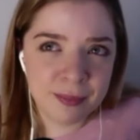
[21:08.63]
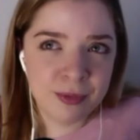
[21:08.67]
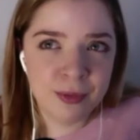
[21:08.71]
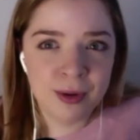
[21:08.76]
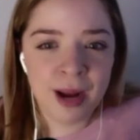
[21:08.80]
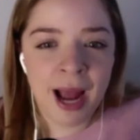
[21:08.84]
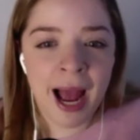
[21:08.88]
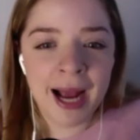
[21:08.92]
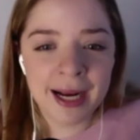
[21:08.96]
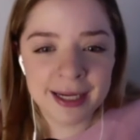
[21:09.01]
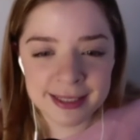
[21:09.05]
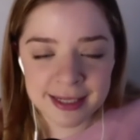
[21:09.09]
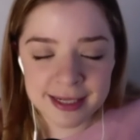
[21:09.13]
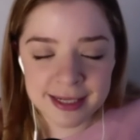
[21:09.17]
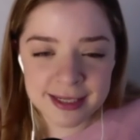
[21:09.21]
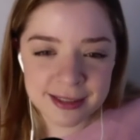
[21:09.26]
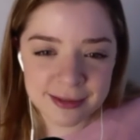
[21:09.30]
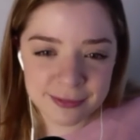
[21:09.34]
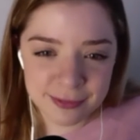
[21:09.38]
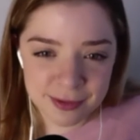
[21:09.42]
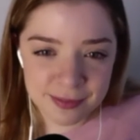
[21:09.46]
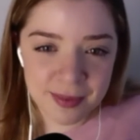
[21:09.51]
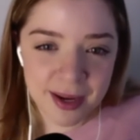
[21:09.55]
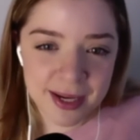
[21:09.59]

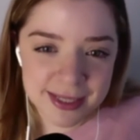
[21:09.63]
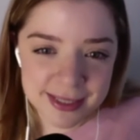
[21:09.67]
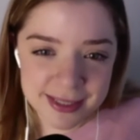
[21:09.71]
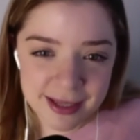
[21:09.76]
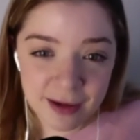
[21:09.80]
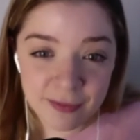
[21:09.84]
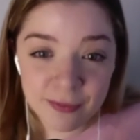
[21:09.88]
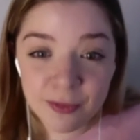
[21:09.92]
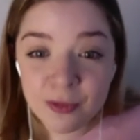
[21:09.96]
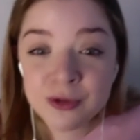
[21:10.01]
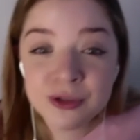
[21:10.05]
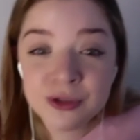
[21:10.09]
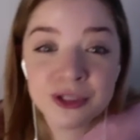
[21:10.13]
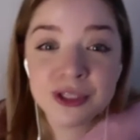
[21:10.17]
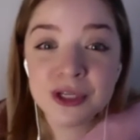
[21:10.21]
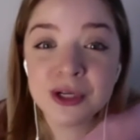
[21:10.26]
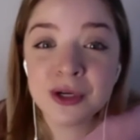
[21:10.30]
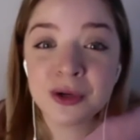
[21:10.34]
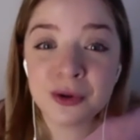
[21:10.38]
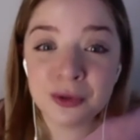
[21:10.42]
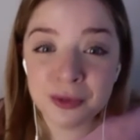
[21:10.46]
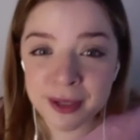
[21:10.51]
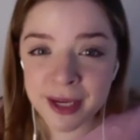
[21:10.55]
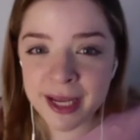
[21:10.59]
practice for myself, or just a
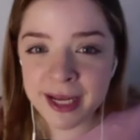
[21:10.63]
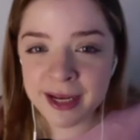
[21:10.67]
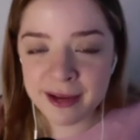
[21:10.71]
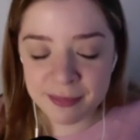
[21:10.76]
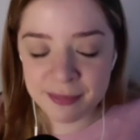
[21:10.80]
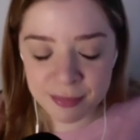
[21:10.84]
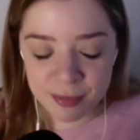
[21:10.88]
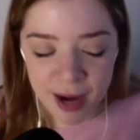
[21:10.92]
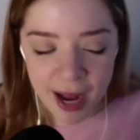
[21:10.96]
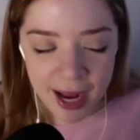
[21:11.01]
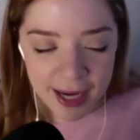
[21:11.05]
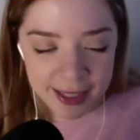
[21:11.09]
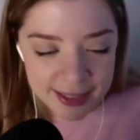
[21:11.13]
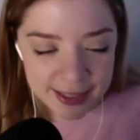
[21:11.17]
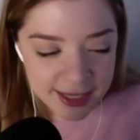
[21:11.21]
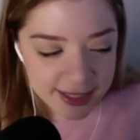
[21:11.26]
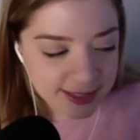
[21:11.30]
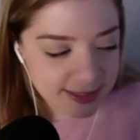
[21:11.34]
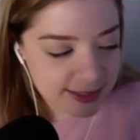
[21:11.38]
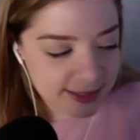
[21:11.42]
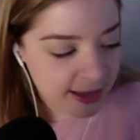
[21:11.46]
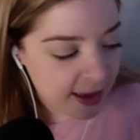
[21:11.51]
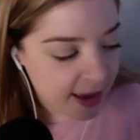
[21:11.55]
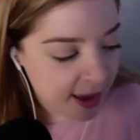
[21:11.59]
creative
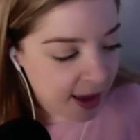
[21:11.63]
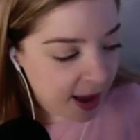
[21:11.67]
practice.